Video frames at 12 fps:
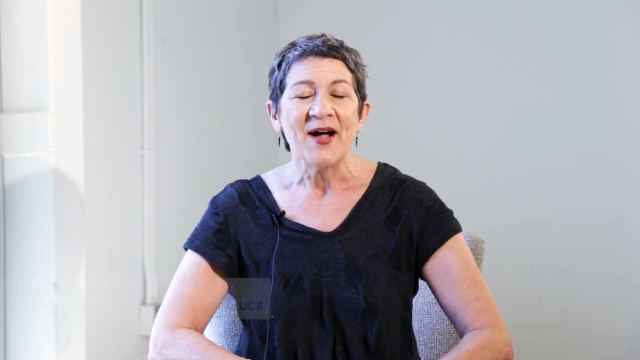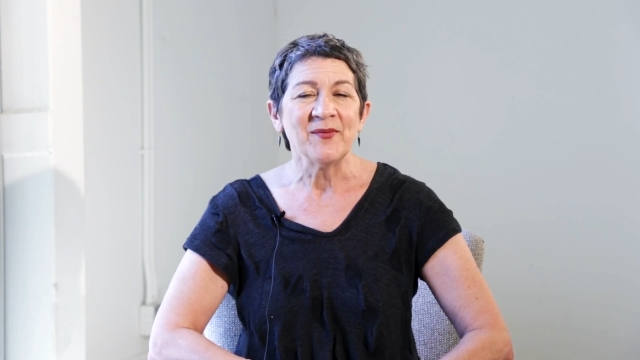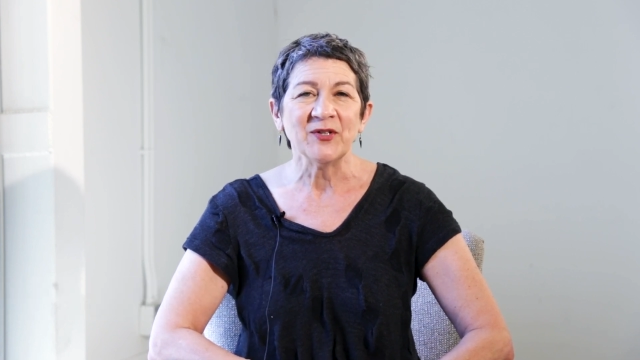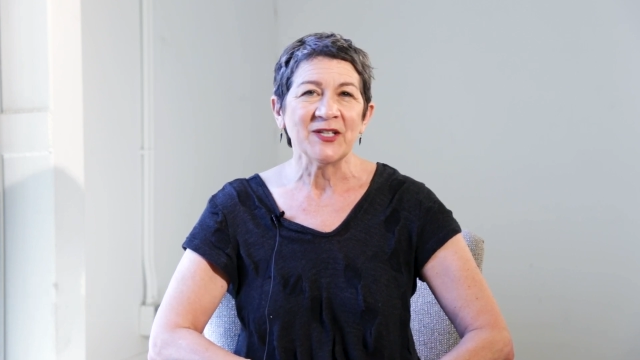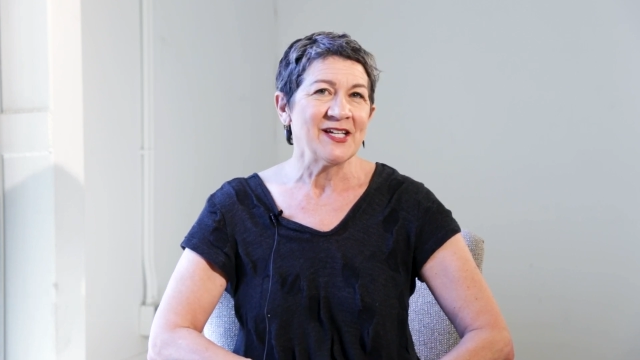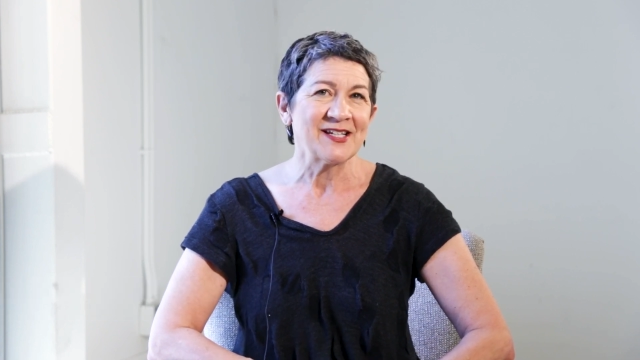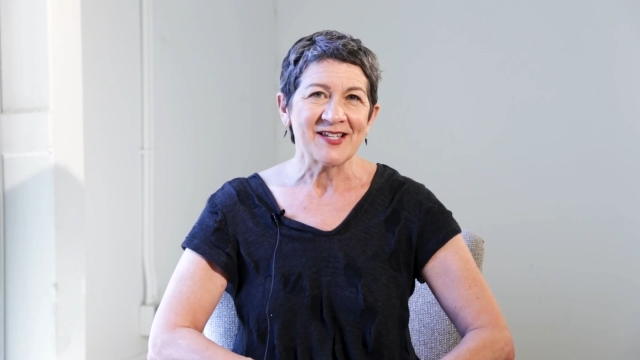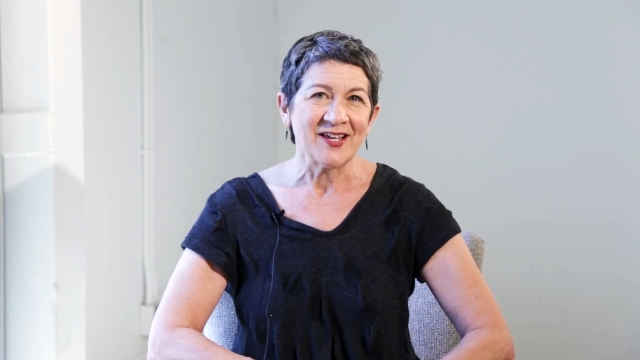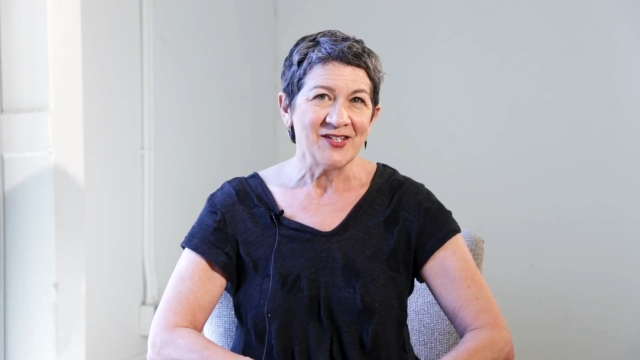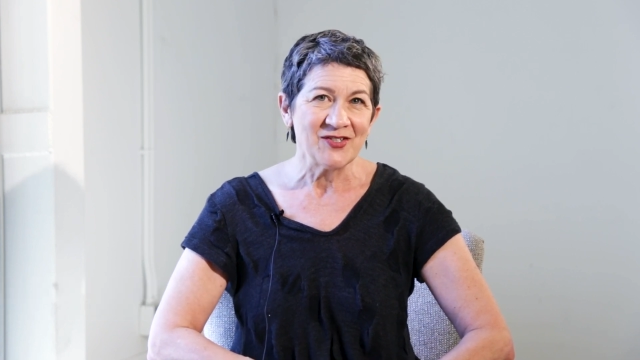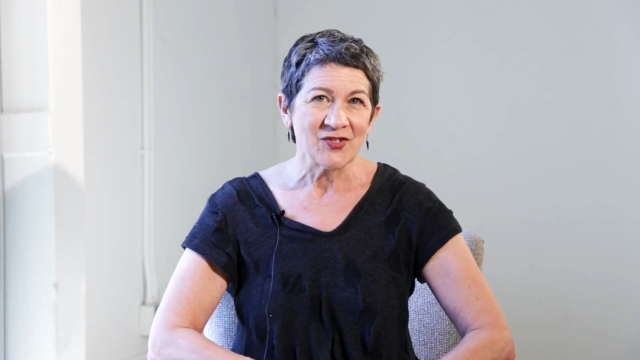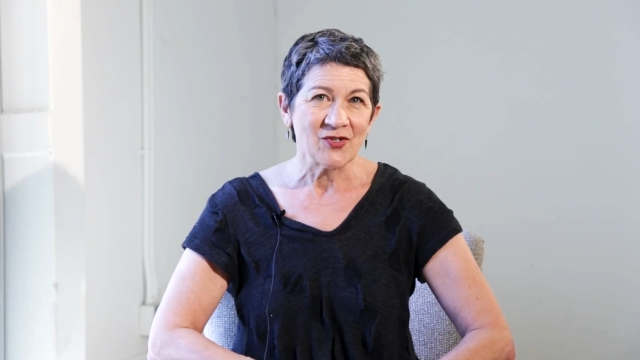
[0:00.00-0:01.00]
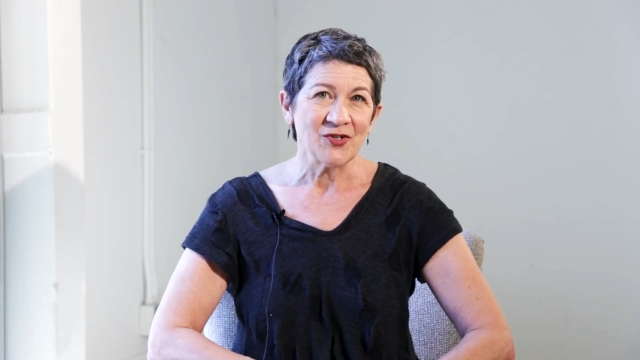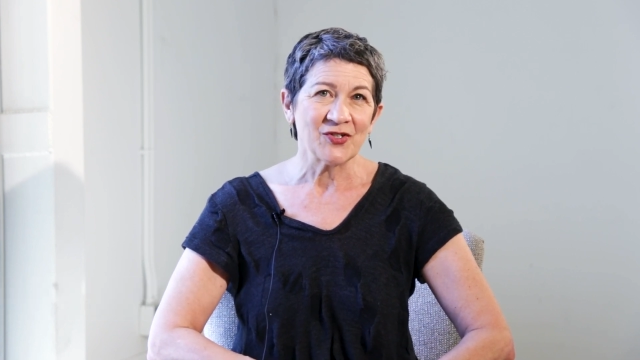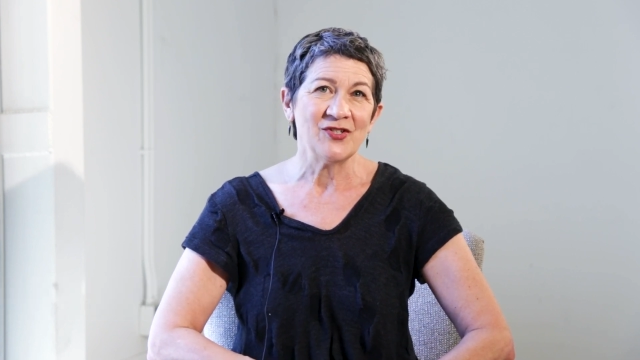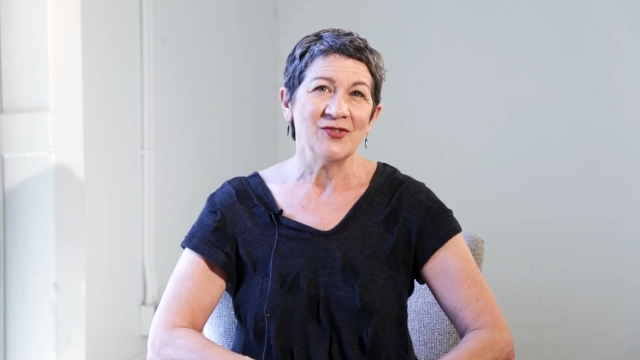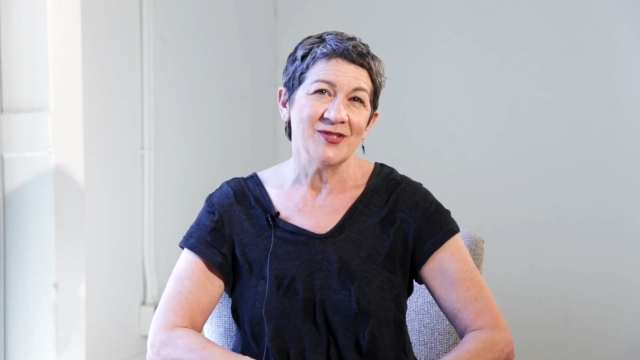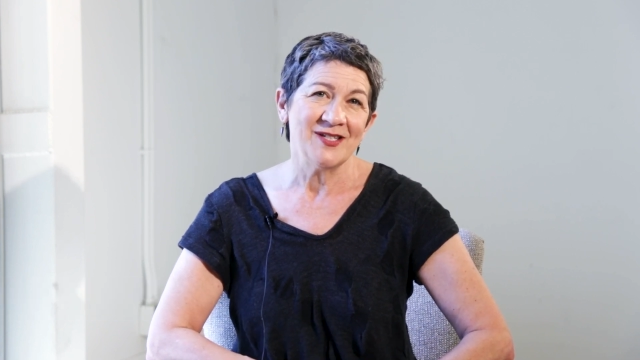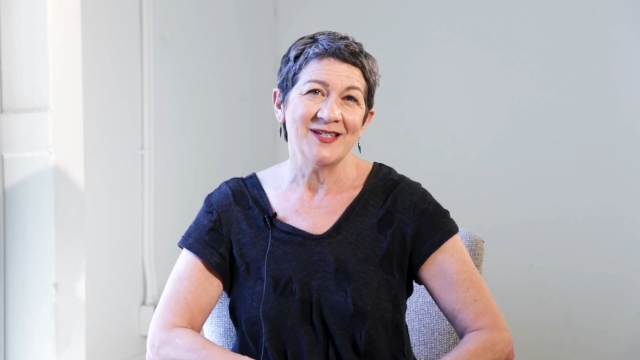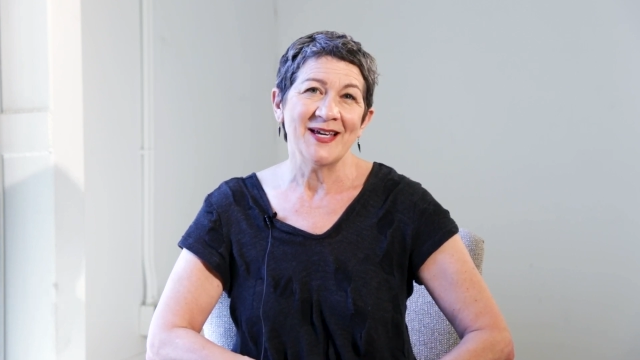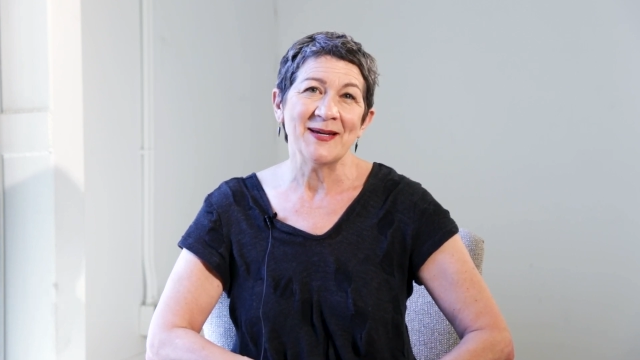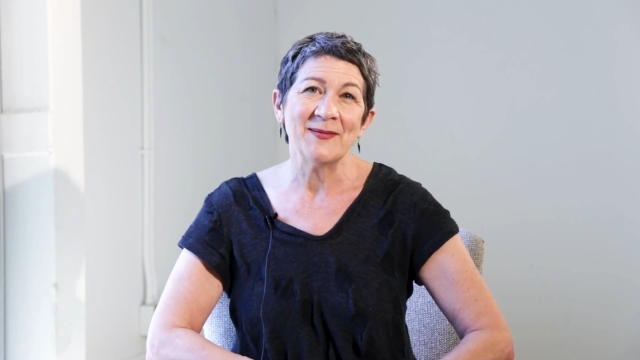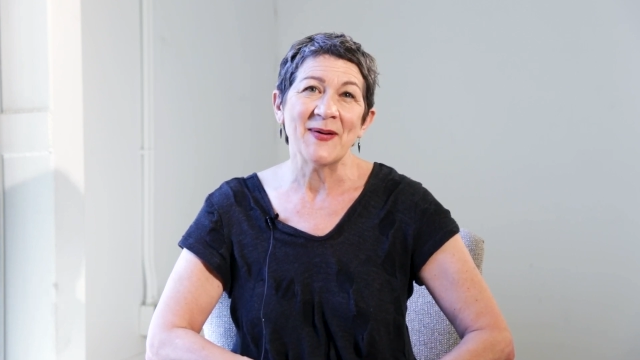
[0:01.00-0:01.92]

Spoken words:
I'm really excited to talk to you today